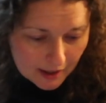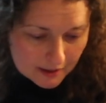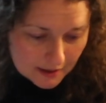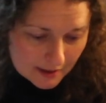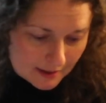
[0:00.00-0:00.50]

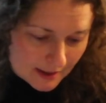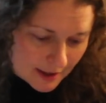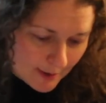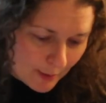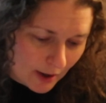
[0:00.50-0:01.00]
And then
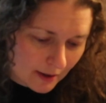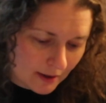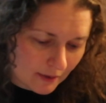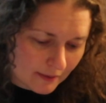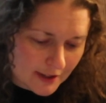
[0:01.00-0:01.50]
Disney Park
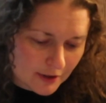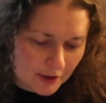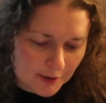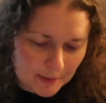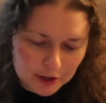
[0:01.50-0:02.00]
Rice
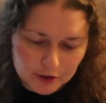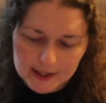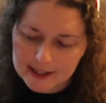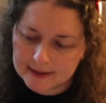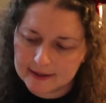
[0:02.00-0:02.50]
Krispie
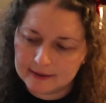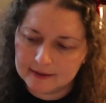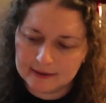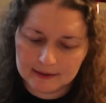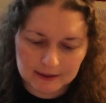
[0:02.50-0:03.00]
Treat,
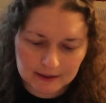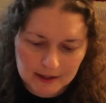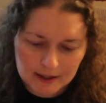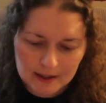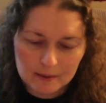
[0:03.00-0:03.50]

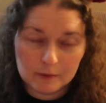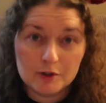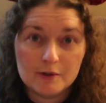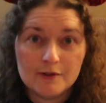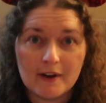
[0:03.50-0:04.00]

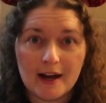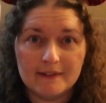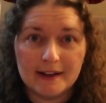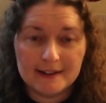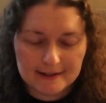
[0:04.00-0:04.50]
which was five
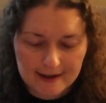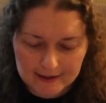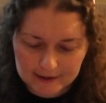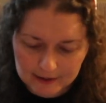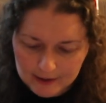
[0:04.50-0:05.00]

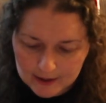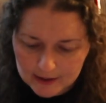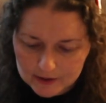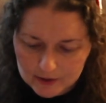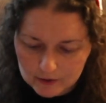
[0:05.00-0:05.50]
ninety-nine.
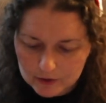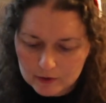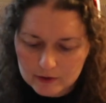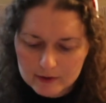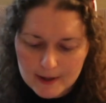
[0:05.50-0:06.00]
So the
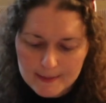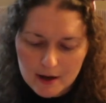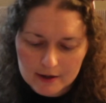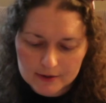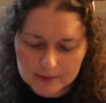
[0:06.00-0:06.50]
total of my
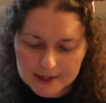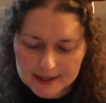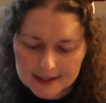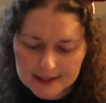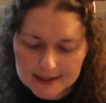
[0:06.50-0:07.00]
box was
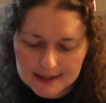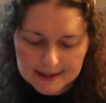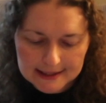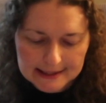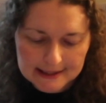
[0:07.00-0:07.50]

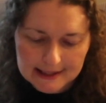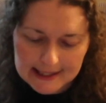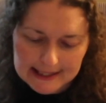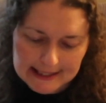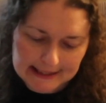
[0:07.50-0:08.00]
sixty-six
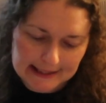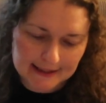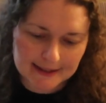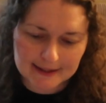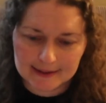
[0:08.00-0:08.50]

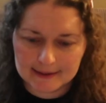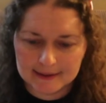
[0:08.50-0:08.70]
ninety-six.